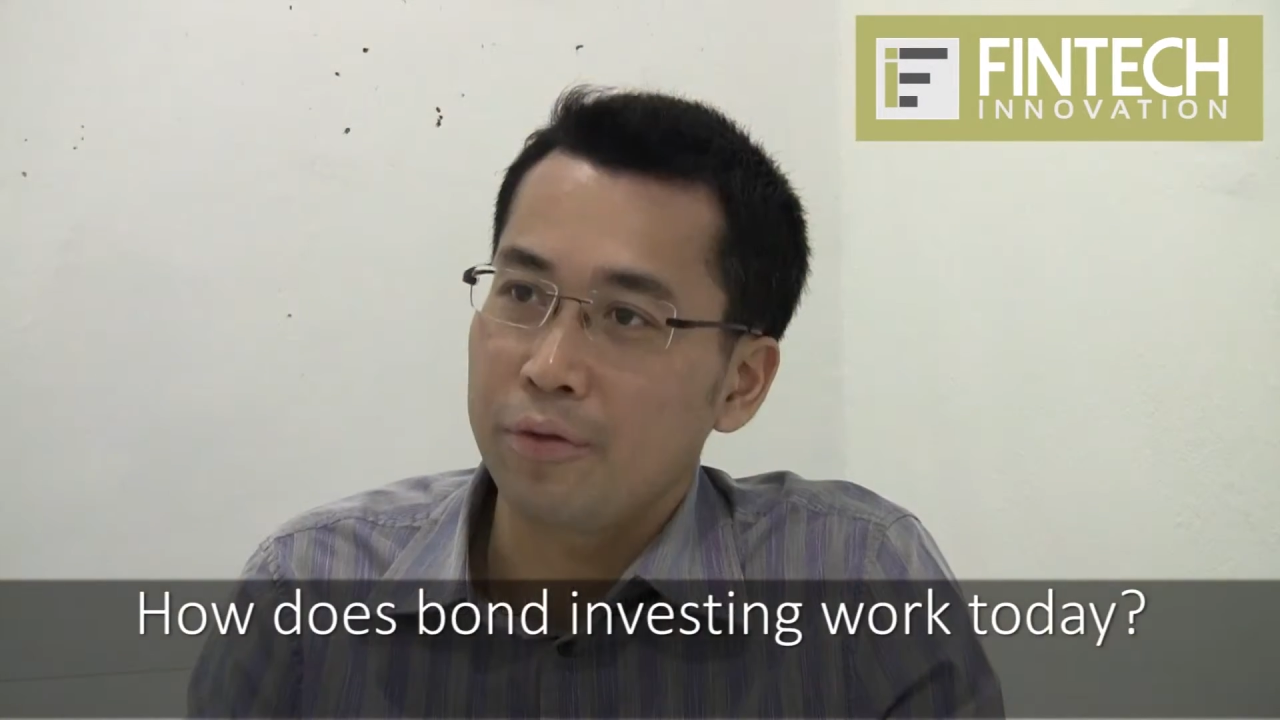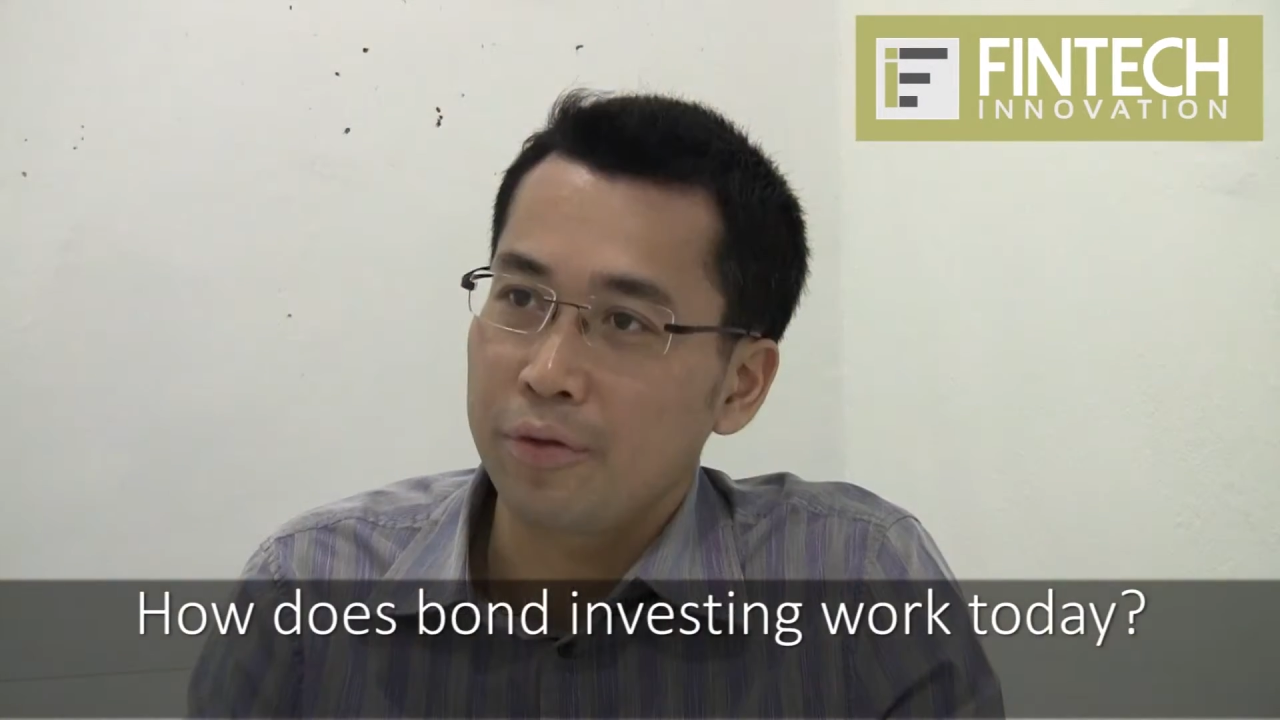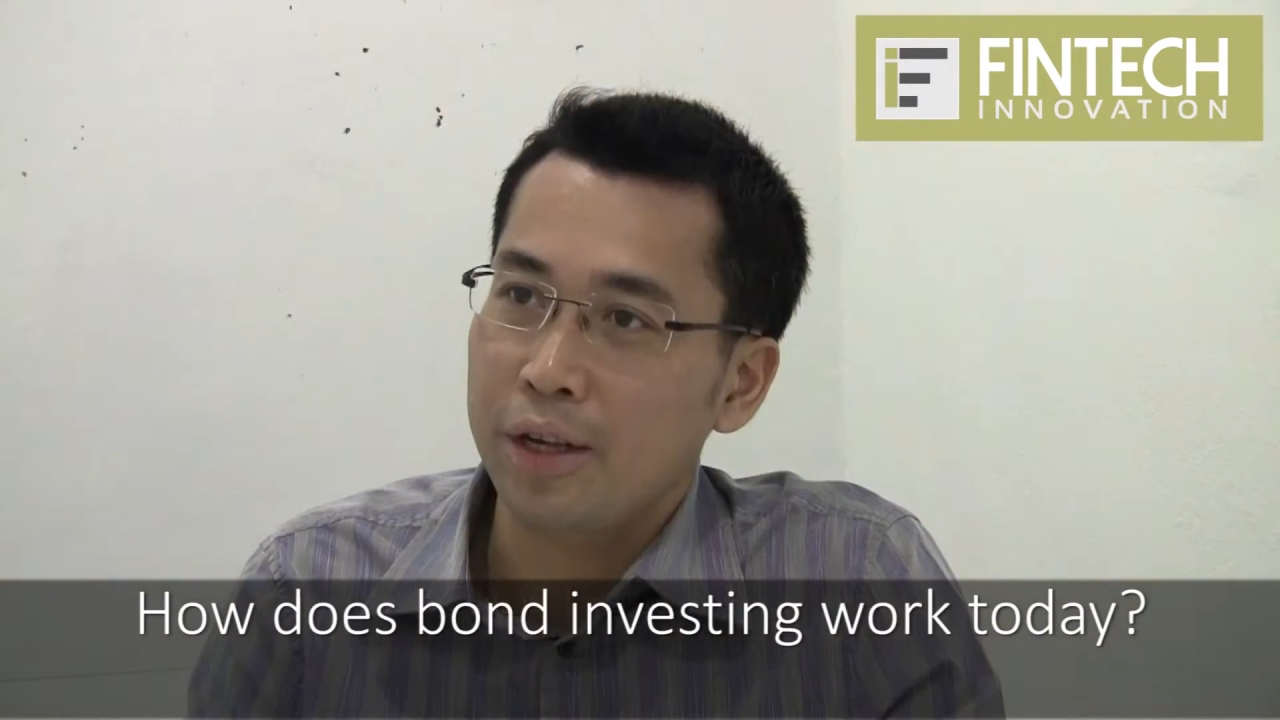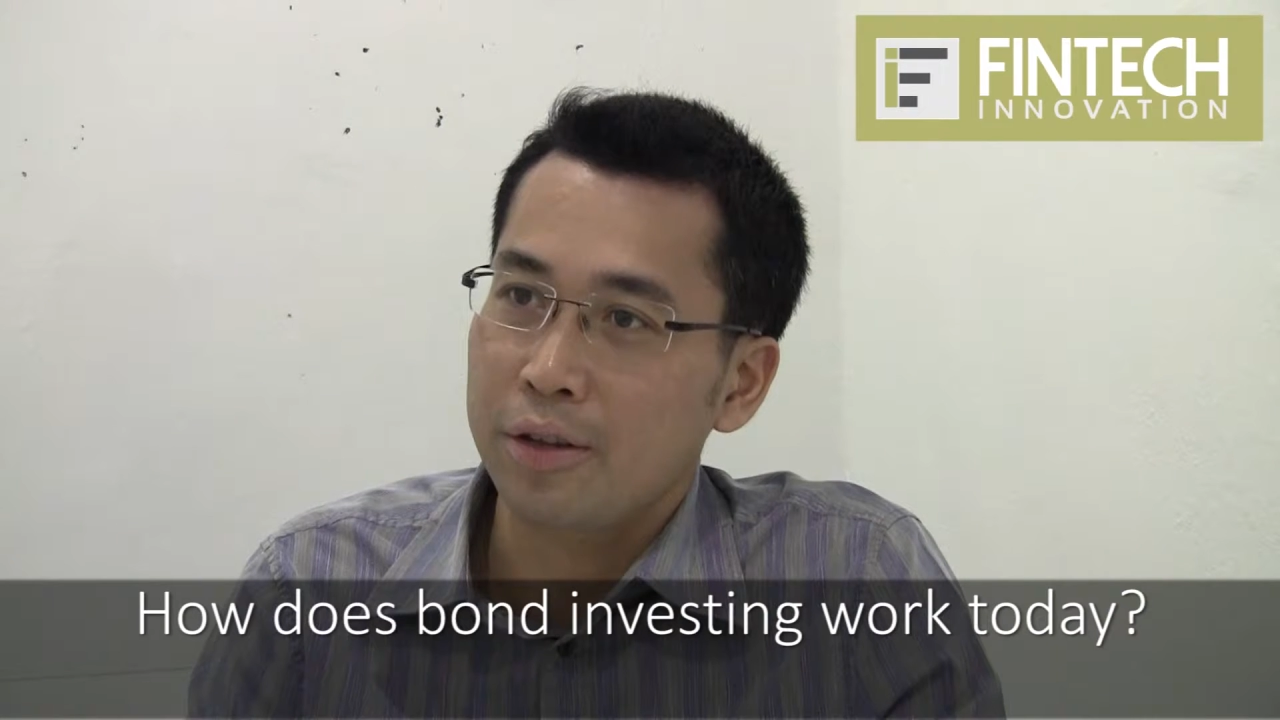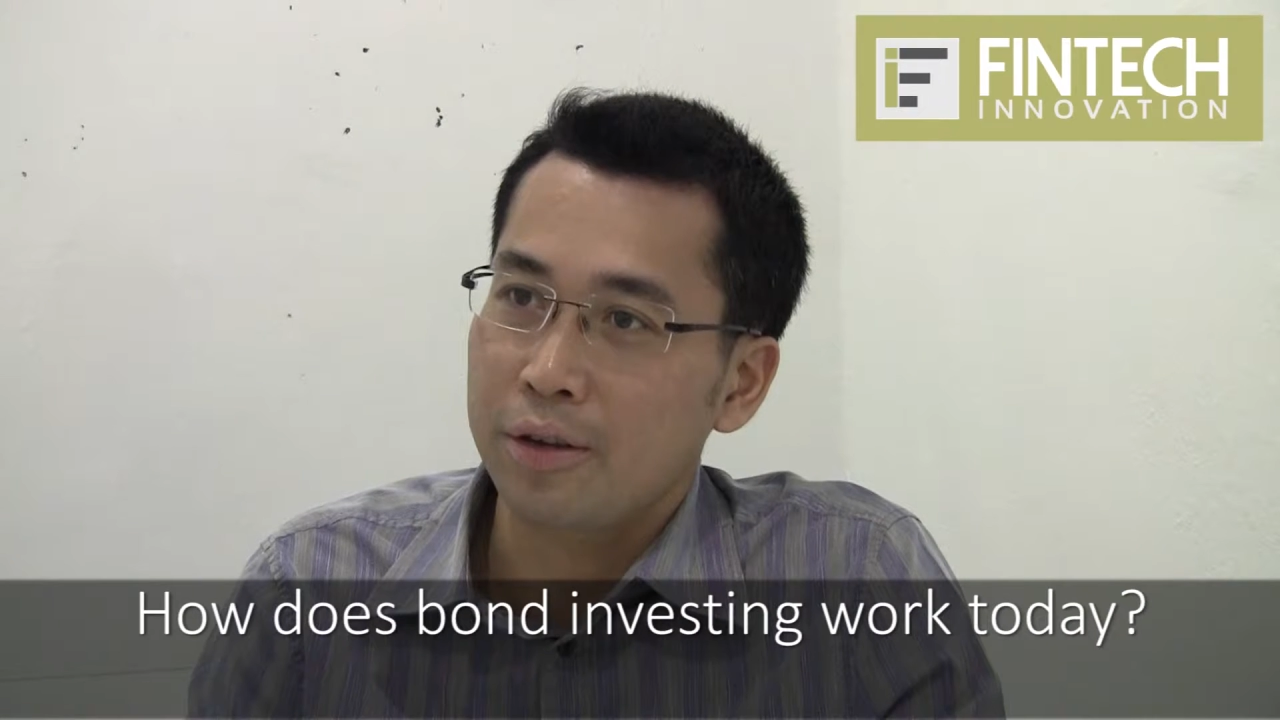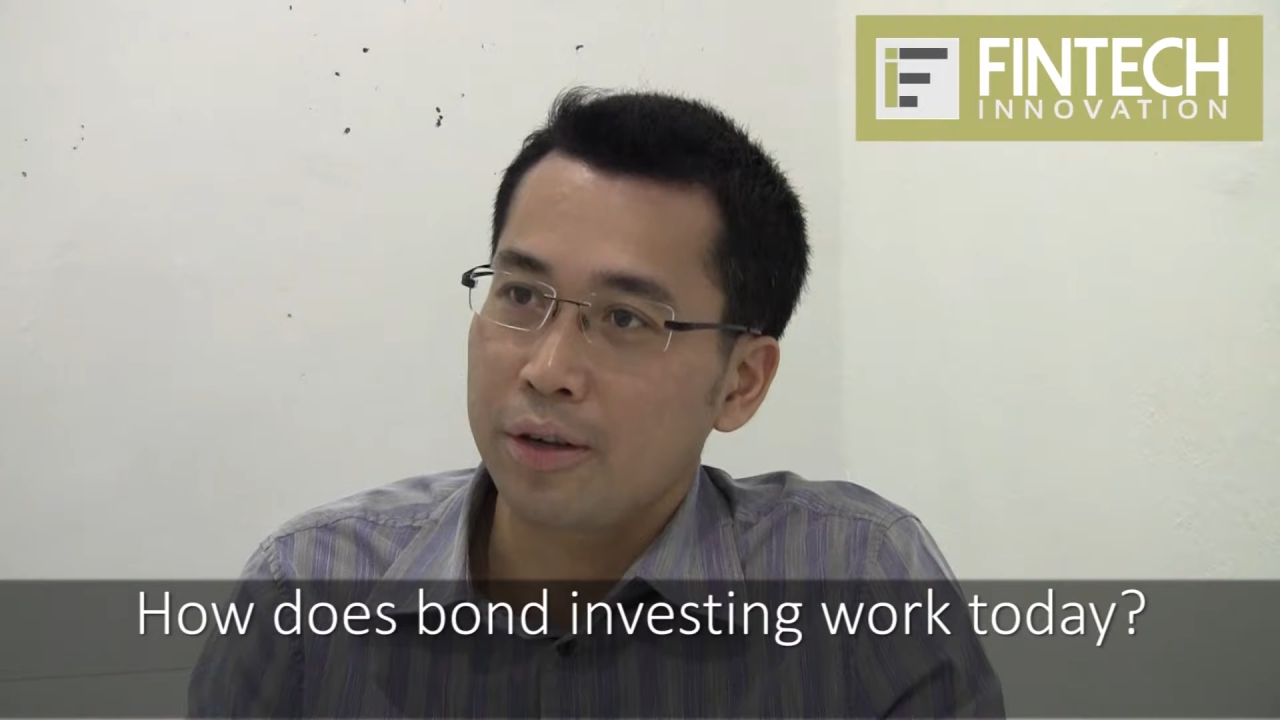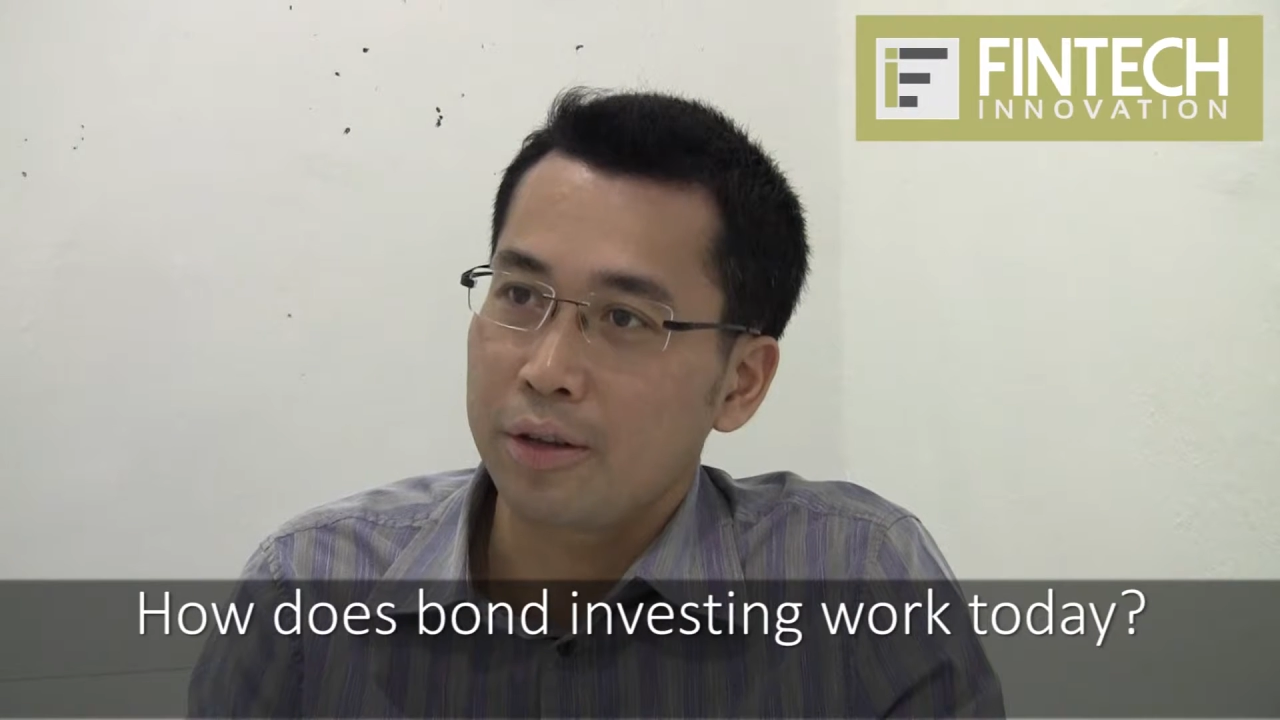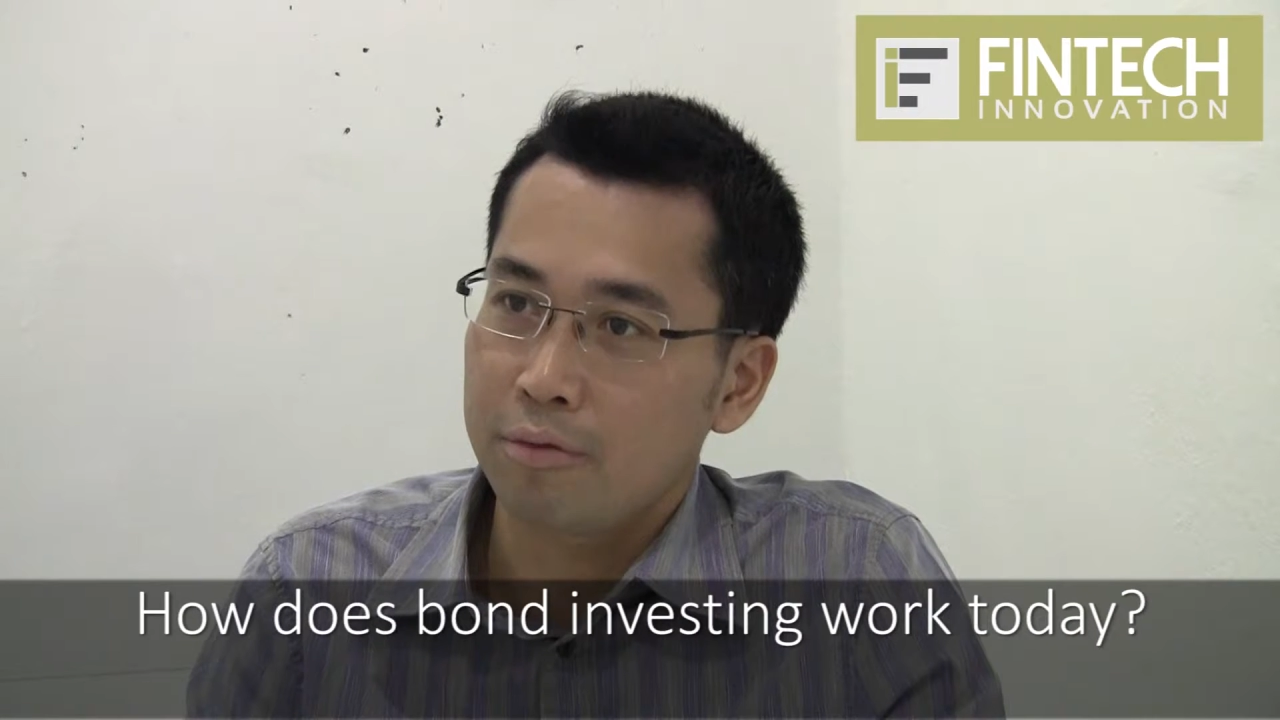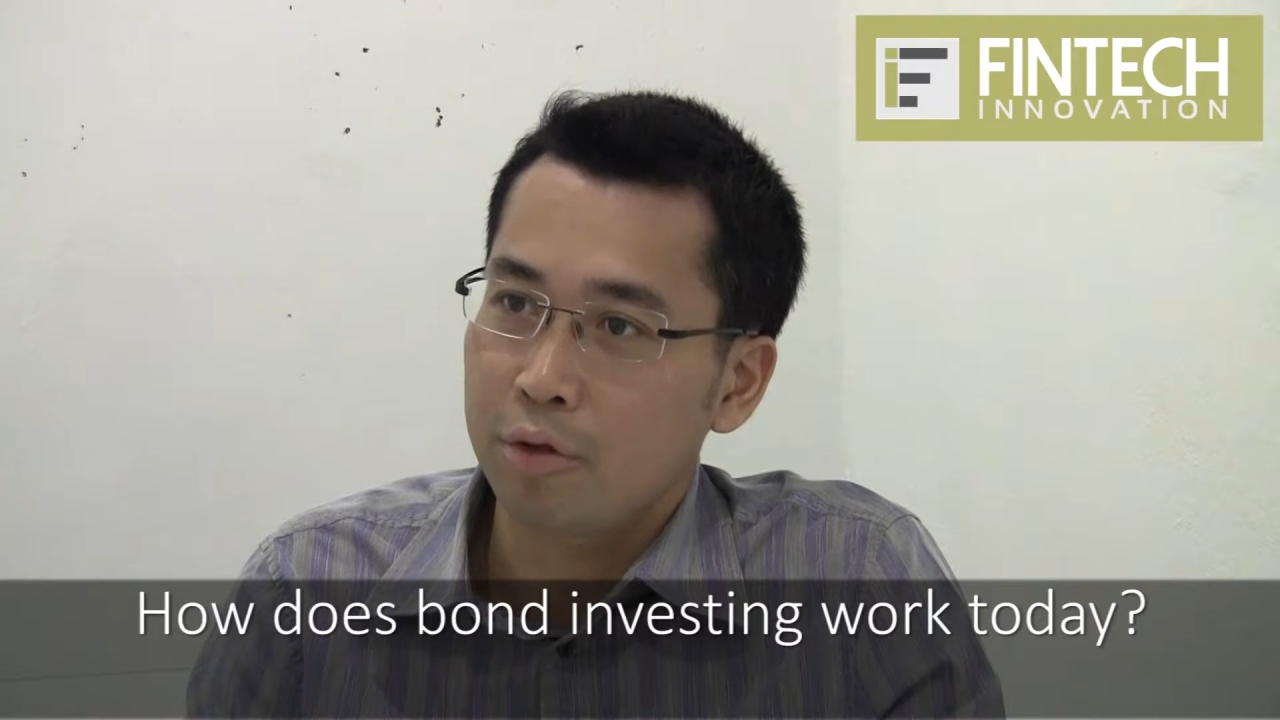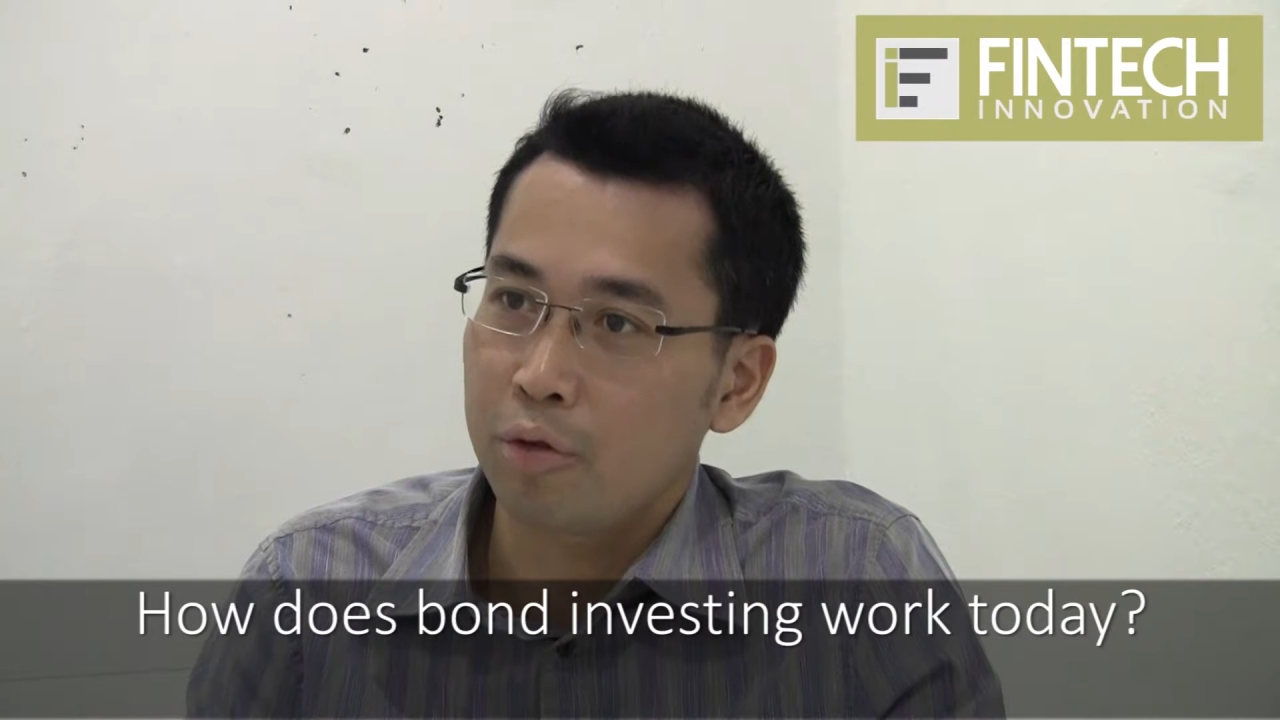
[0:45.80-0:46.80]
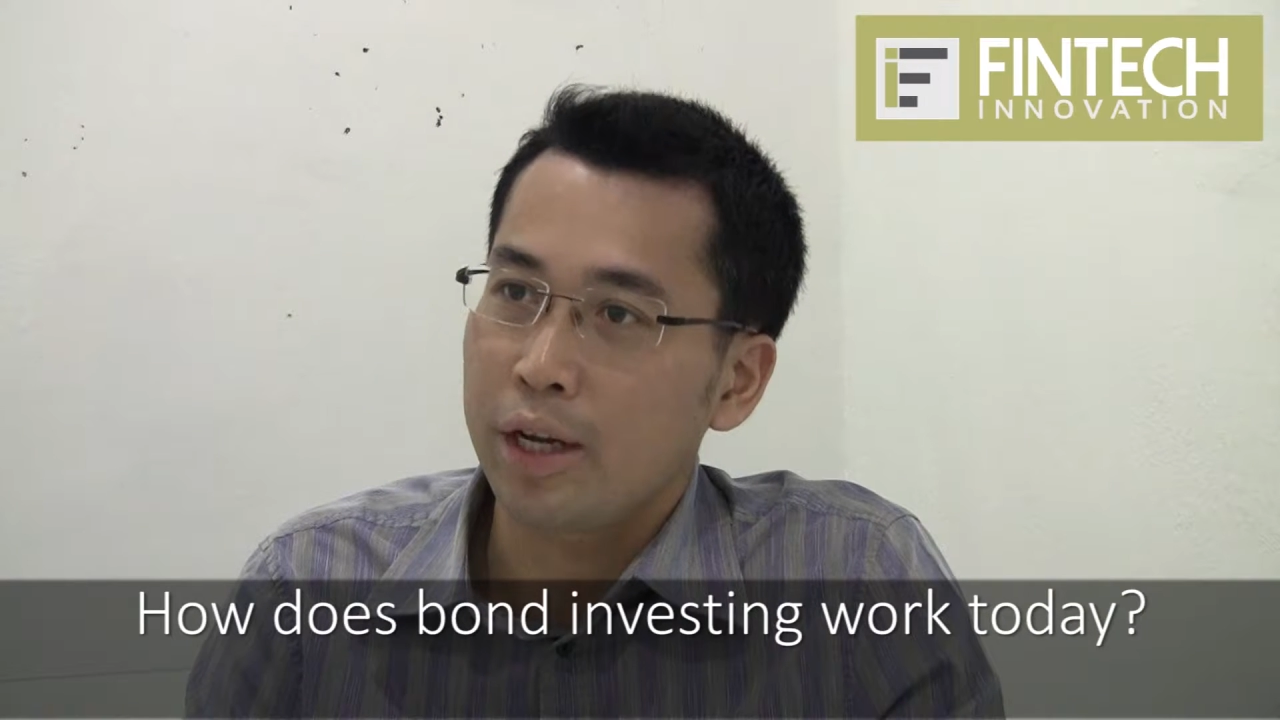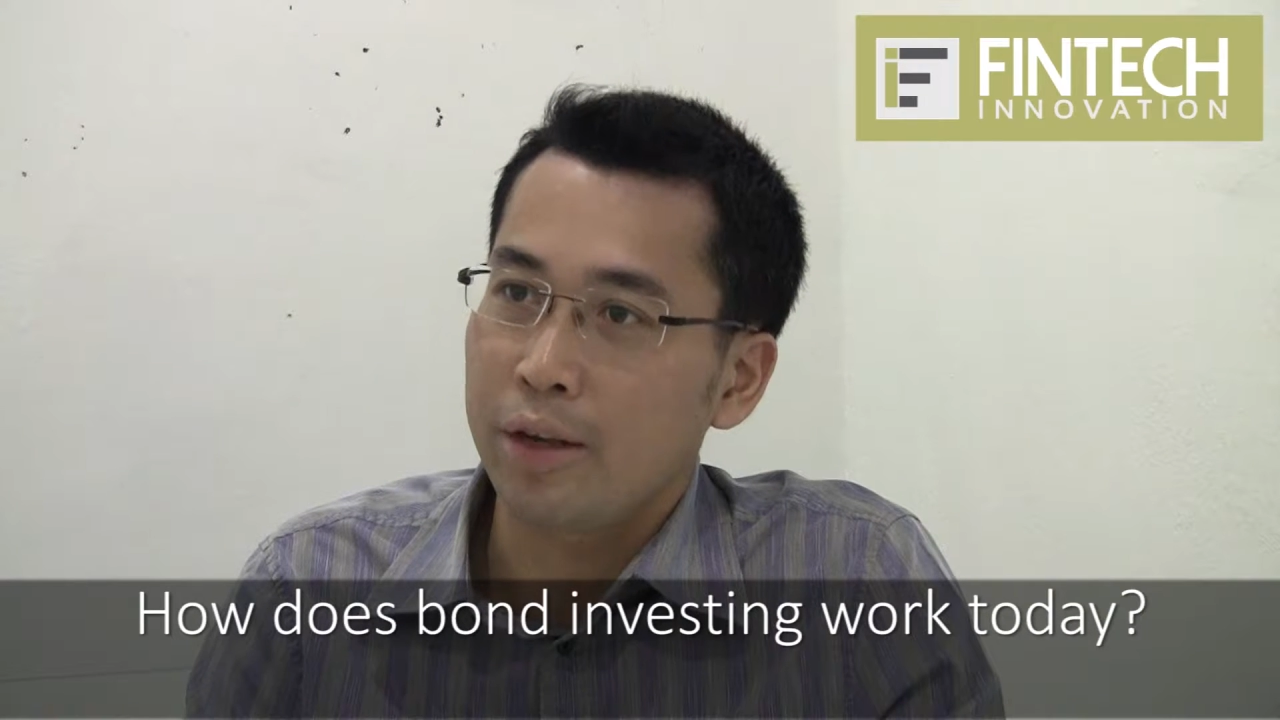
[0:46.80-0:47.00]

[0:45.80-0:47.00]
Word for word: investor do the